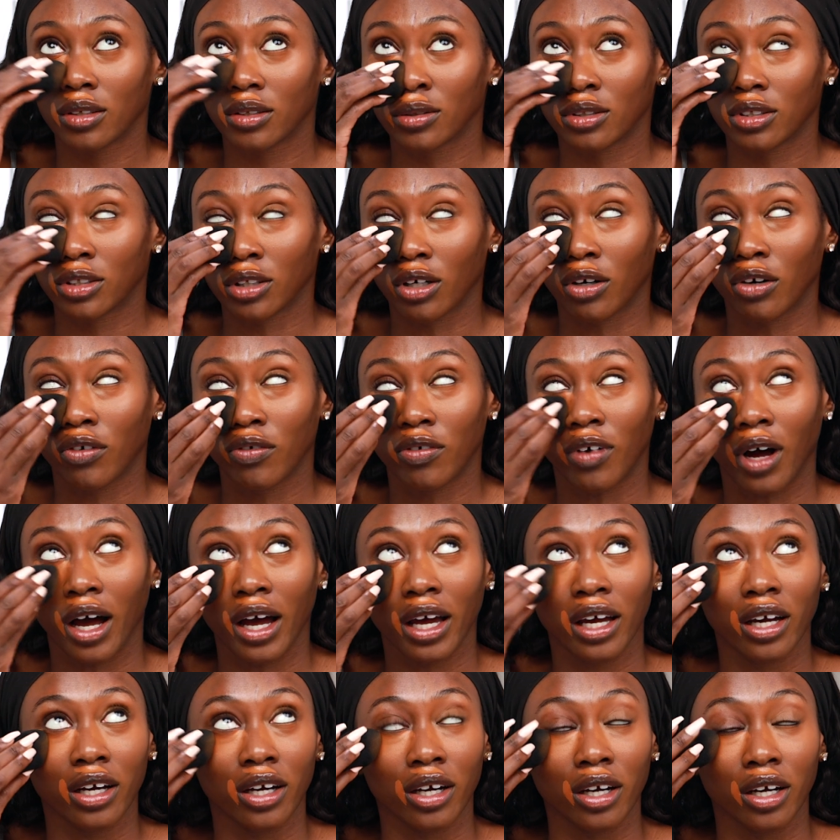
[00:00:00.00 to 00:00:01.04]
So
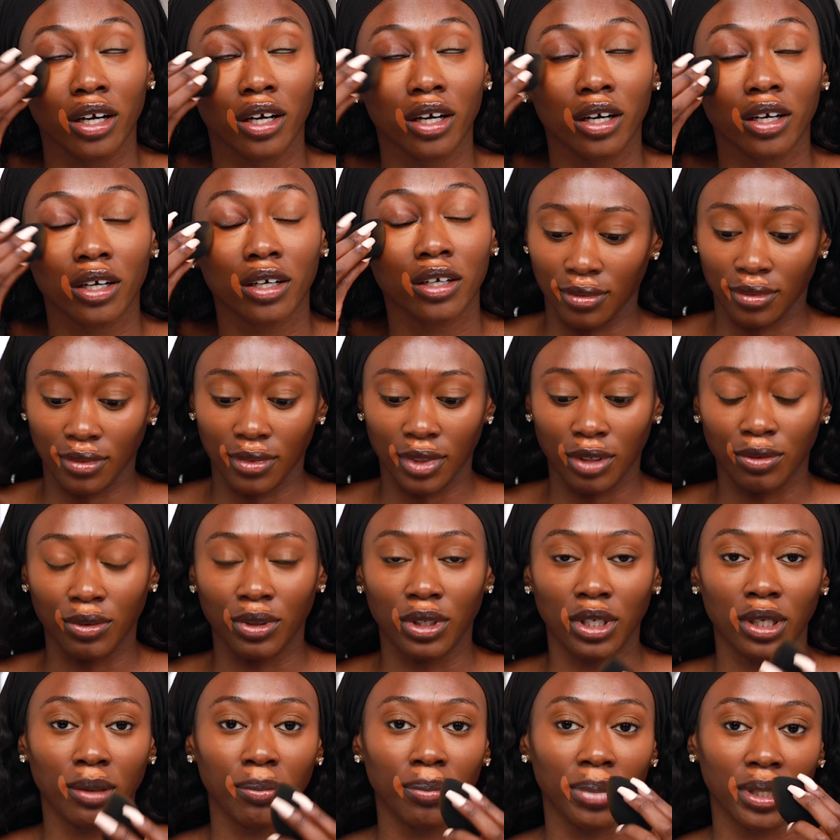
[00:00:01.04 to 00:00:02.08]
fire. And then we're
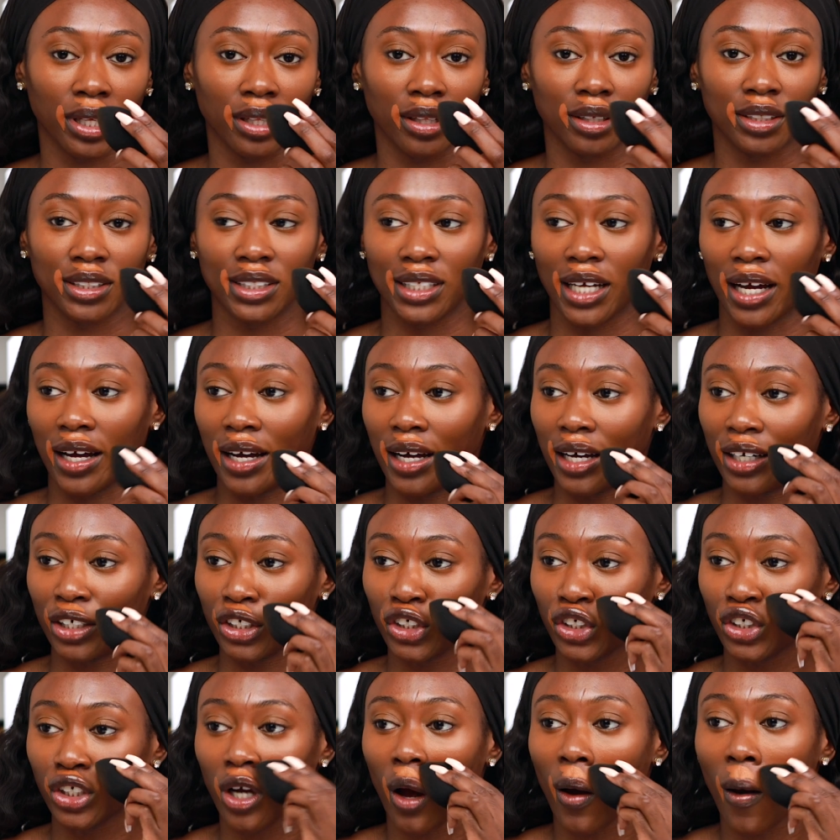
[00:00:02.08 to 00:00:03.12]
gonna blend the
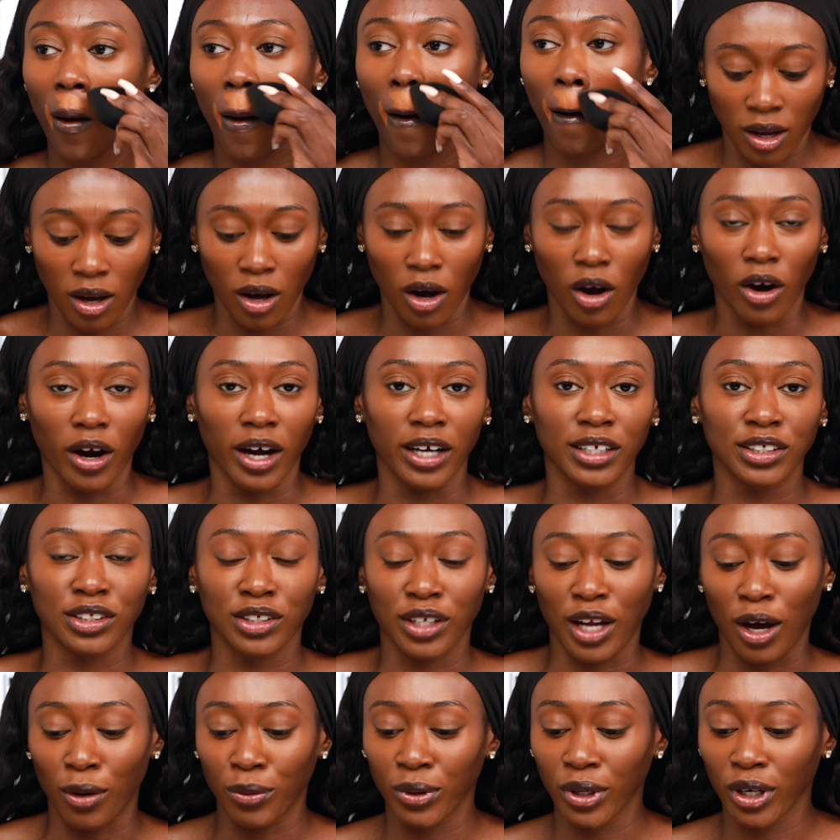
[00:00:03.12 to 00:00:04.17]
stash. All right, so
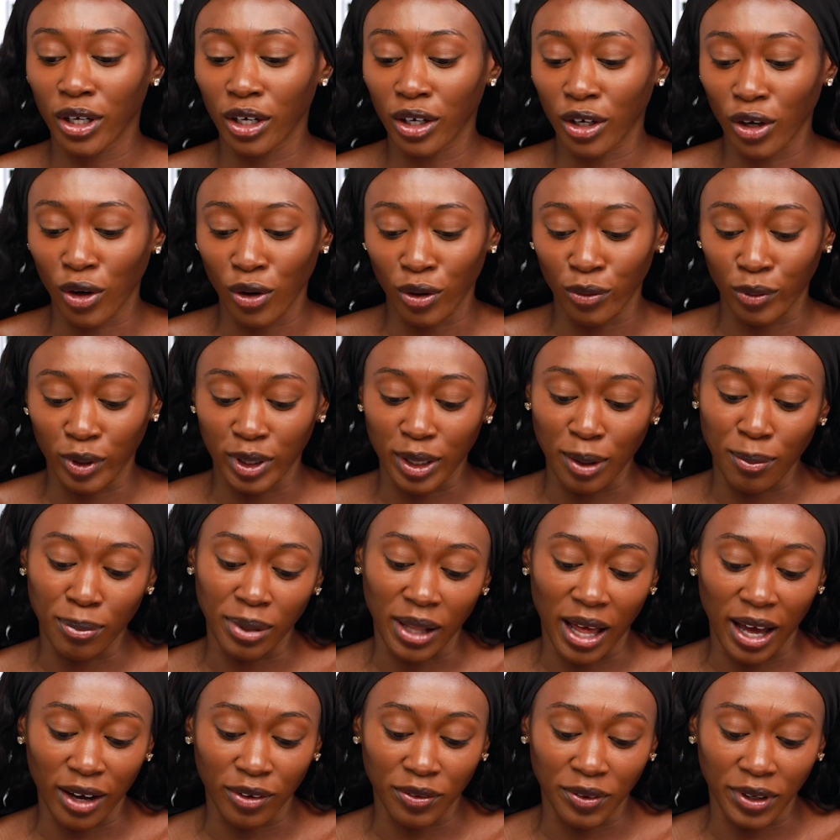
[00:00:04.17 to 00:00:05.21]
now we're gonna go in with the
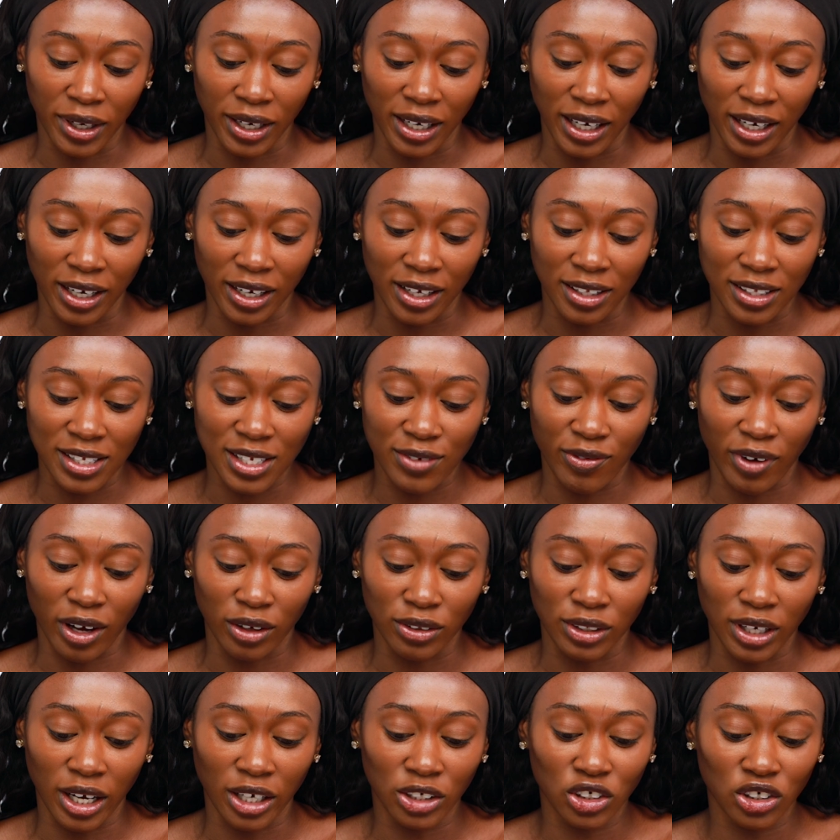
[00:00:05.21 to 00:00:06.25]
Black Radiance
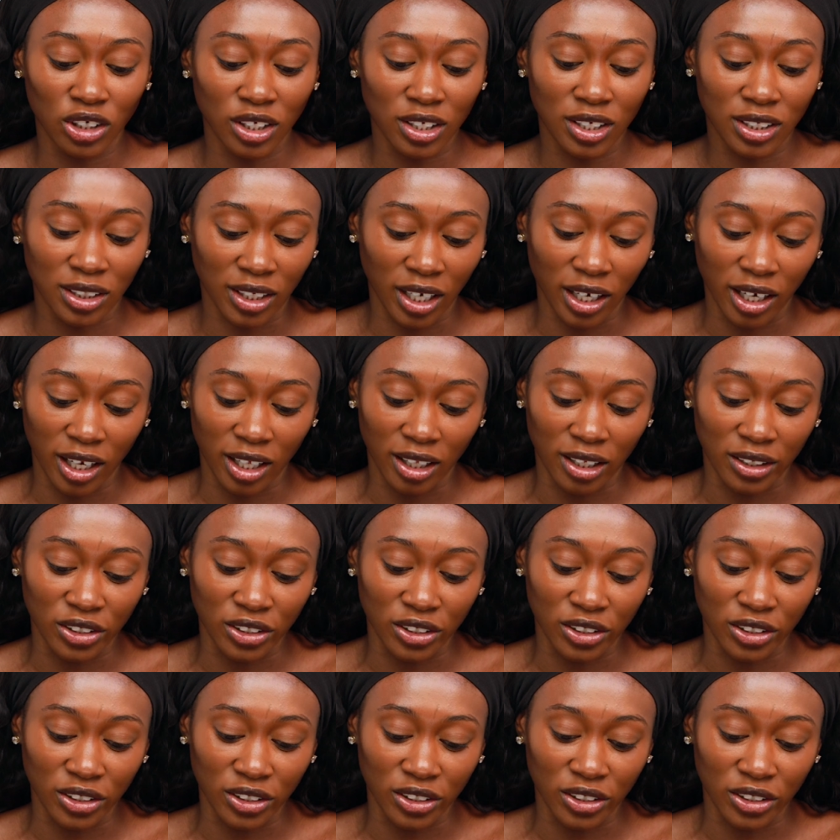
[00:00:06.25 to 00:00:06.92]
foundation stick in